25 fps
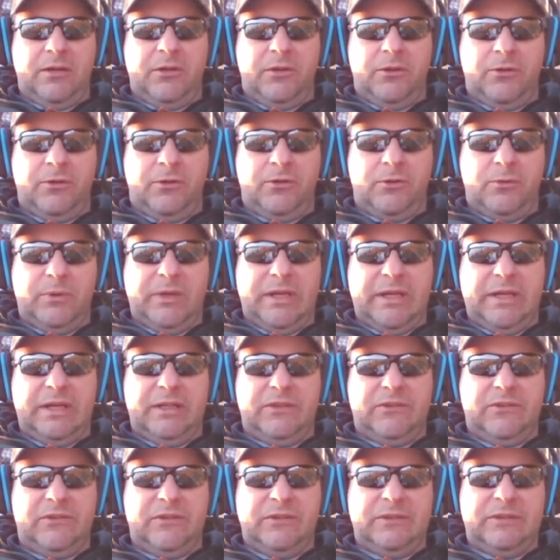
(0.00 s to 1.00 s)

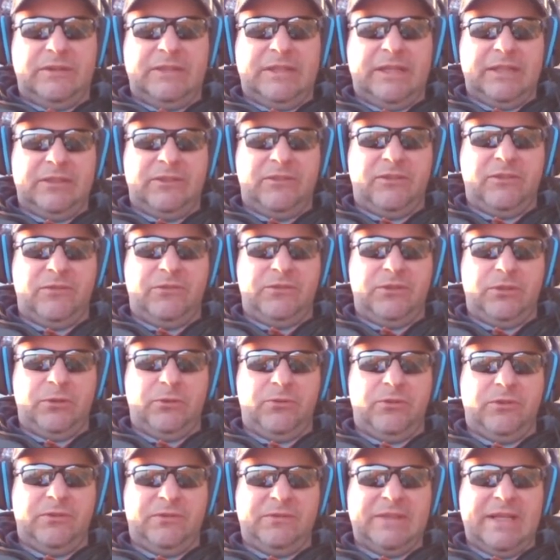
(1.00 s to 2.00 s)
earthquakes, intensive
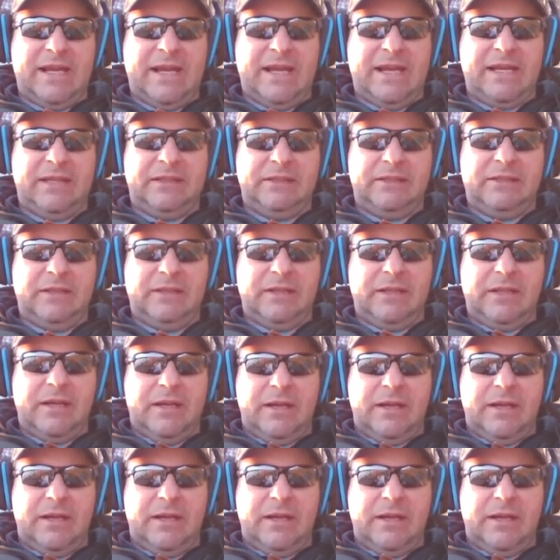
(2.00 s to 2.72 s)
use of land,